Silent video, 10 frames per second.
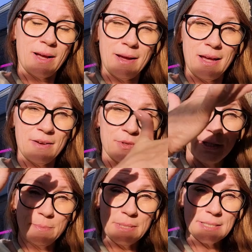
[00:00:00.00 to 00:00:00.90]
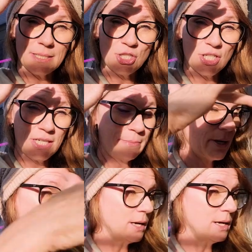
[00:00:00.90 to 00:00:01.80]
I have a little bit of sunshine in
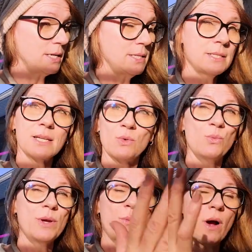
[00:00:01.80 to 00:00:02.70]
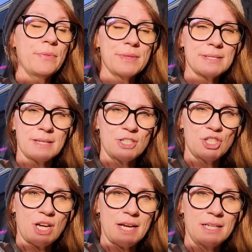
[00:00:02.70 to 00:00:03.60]
my eyes. We want the
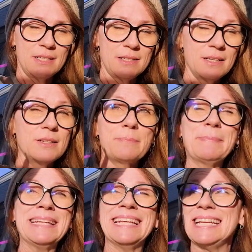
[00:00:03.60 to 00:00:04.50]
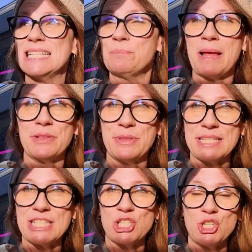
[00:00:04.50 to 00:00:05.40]
sunshine. Please melt
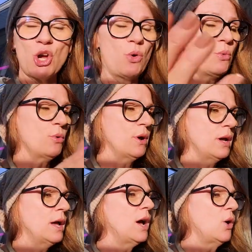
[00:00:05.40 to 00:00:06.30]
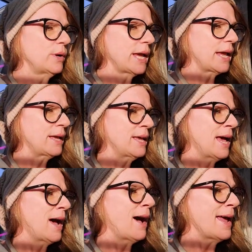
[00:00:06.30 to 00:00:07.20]
this snow. Okay,
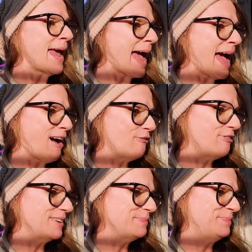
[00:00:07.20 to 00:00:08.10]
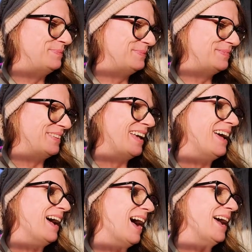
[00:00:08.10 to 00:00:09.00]
I have
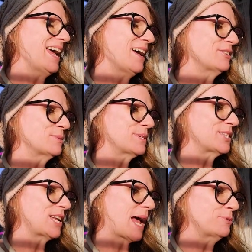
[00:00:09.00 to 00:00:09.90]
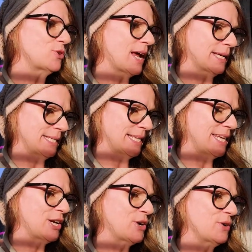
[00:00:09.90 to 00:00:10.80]
some snapdragon
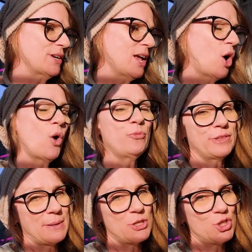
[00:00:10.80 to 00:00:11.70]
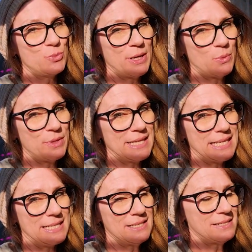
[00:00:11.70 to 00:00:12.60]
here. Hopefully I'm going to do better with
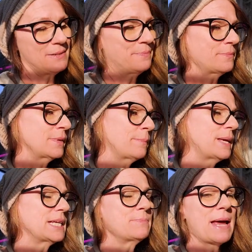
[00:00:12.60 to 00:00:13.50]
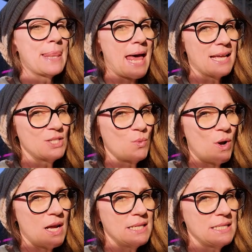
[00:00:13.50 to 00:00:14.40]
these because my last
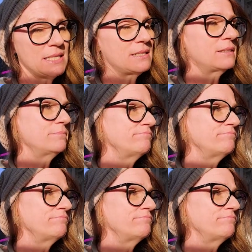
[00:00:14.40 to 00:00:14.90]
ones,